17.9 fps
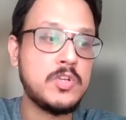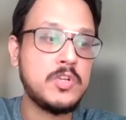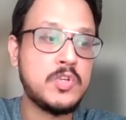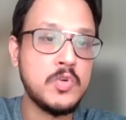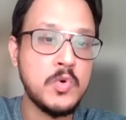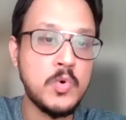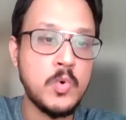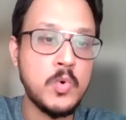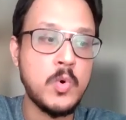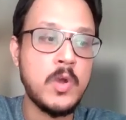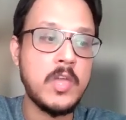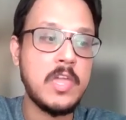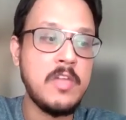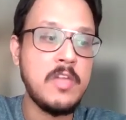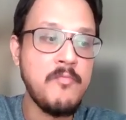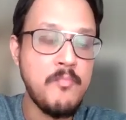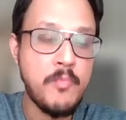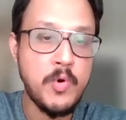to
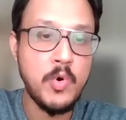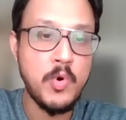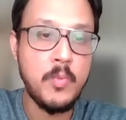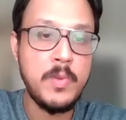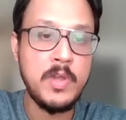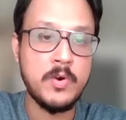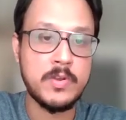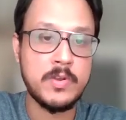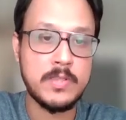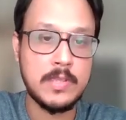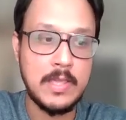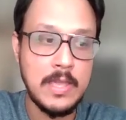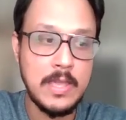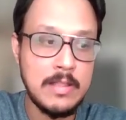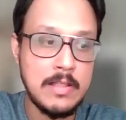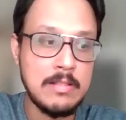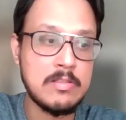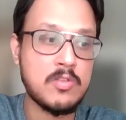improve your
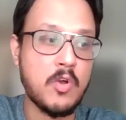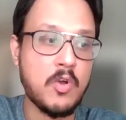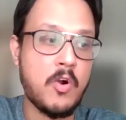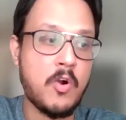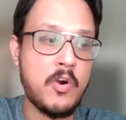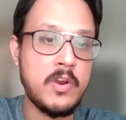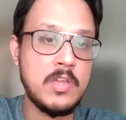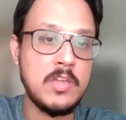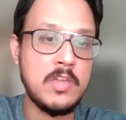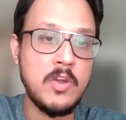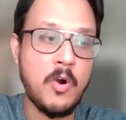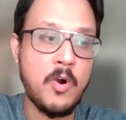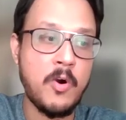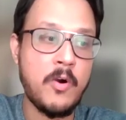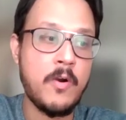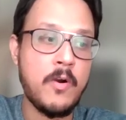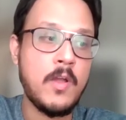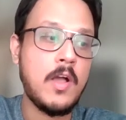skills or
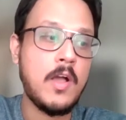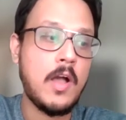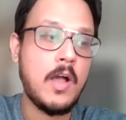your